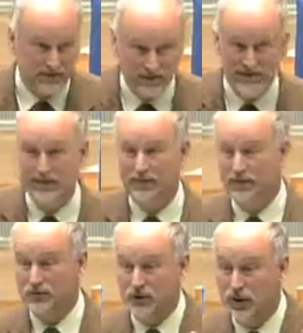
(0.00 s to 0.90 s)
very similar
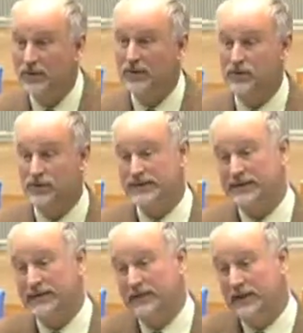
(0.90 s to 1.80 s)
to Germany or
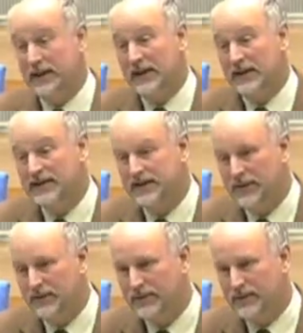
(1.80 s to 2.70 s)
Switzerland here in
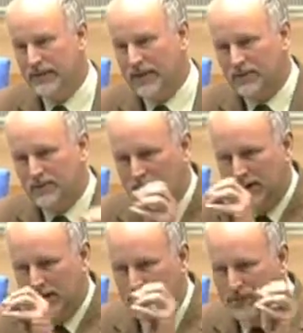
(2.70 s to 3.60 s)
Central Europe,
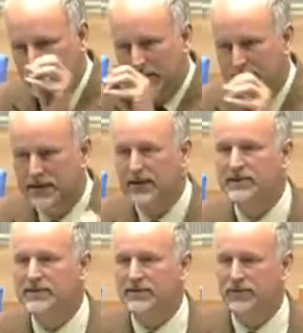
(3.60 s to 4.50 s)
really gives you the
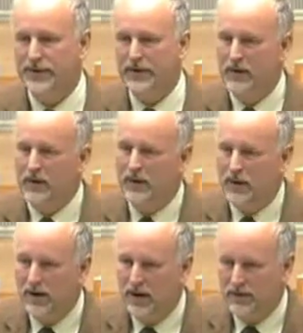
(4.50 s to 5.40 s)
history
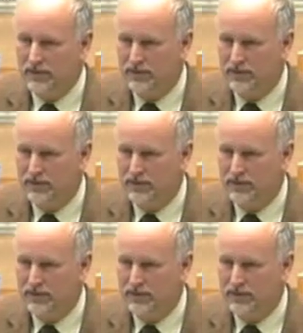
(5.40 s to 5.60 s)
of